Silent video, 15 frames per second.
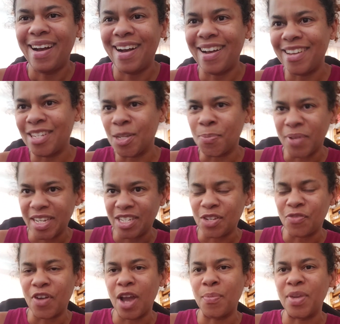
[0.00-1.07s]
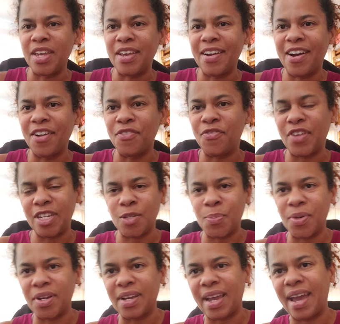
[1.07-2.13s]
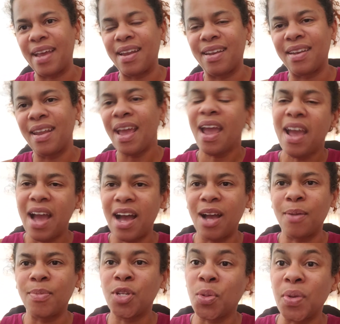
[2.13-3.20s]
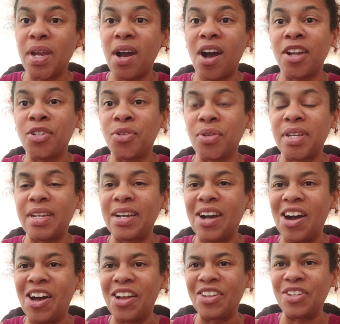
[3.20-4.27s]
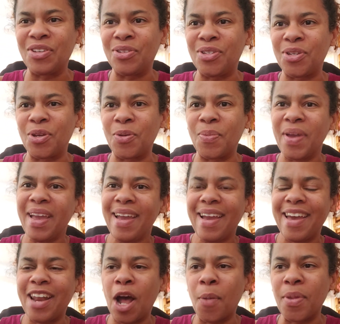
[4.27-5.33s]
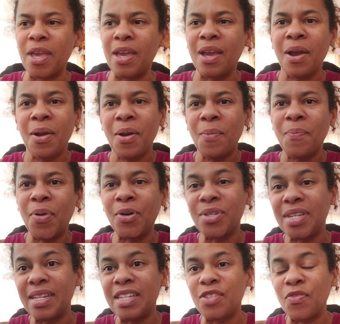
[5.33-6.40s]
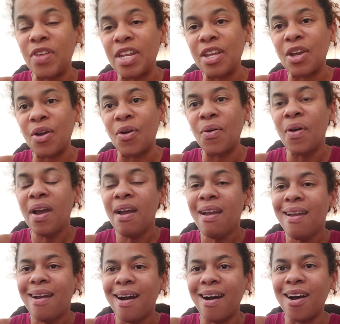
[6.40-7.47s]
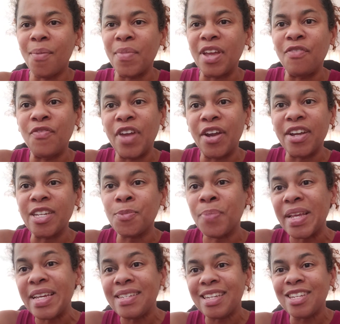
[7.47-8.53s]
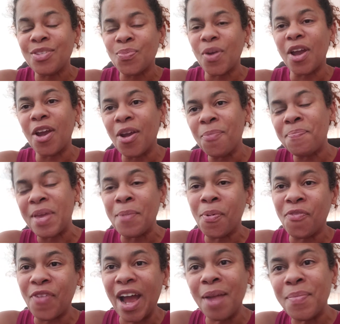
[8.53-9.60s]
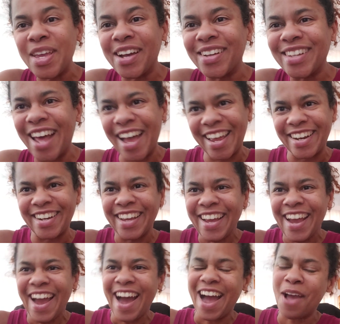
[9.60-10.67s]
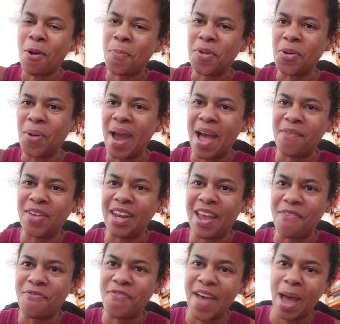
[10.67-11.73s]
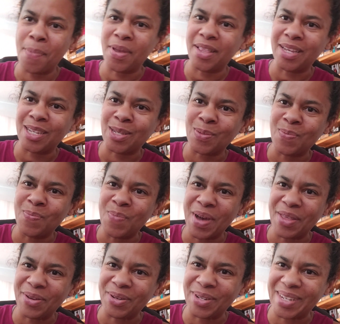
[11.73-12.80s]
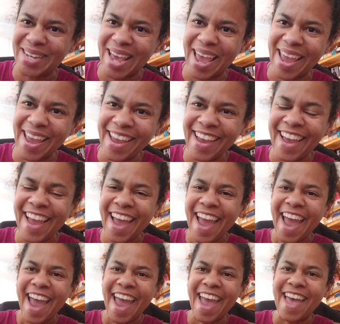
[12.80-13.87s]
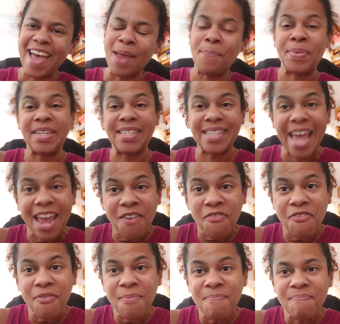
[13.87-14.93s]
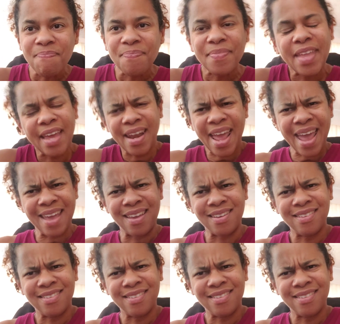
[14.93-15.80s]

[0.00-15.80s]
is the place to find me on Facebook, and Taria Autry on YouTube. And I'll be posting this video in various places where people find me online. I hope you are having a fabulous Mother's Day, and be safe. And hey,